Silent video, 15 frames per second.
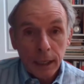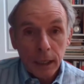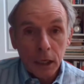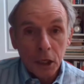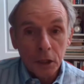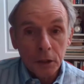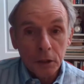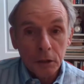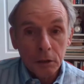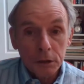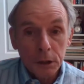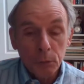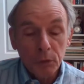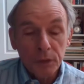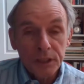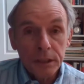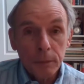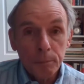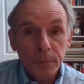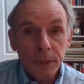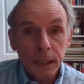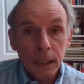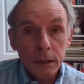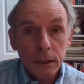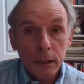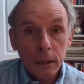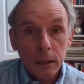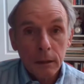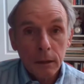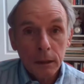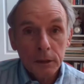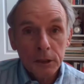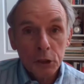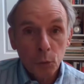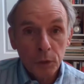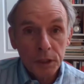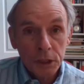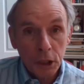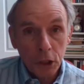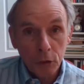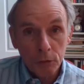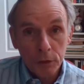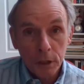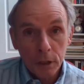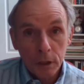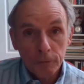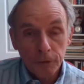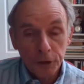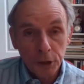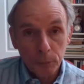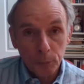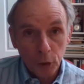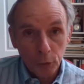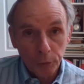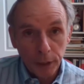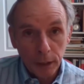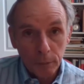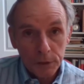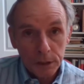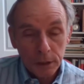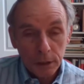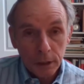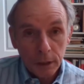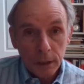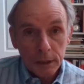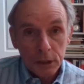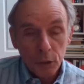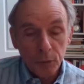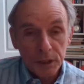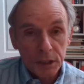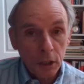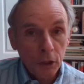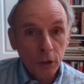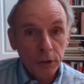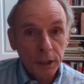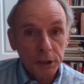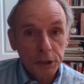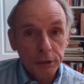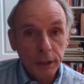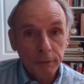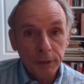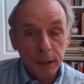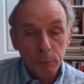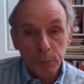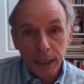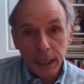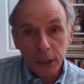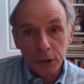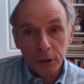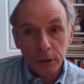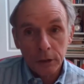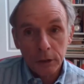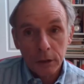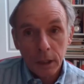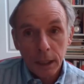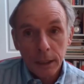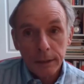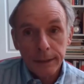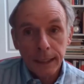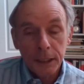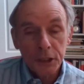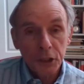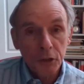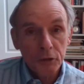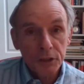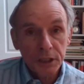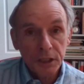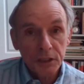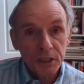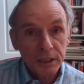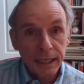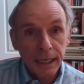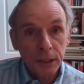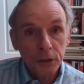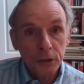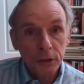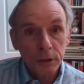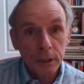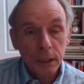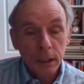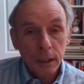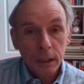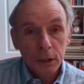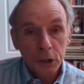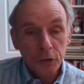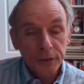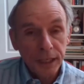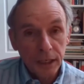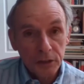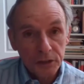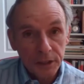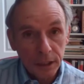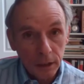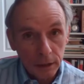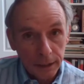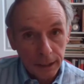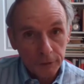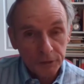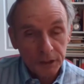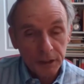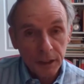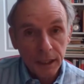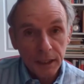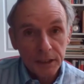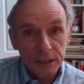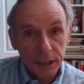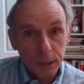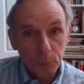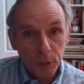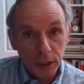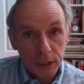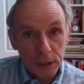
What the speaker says: You will submit source code for your programs. So as long as you have a compiler that uses standard 2011 C++,